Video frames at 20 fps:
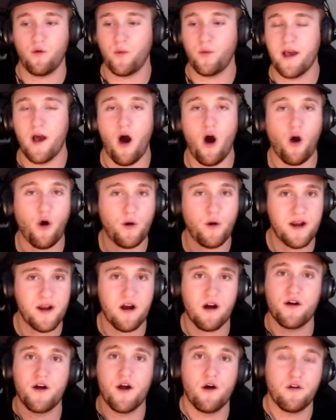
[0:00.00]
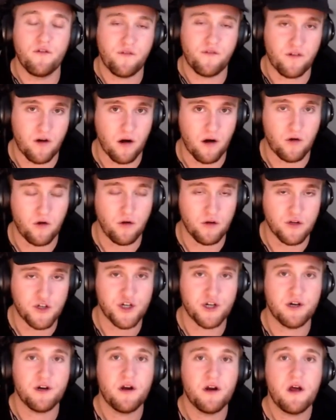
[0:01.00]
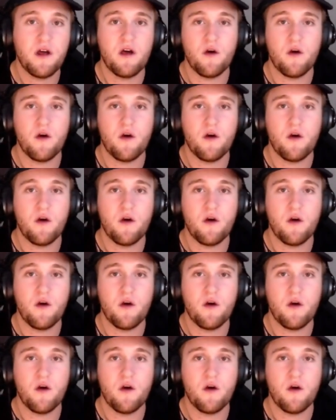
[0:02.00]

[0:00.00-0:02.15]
We already are known for our culture.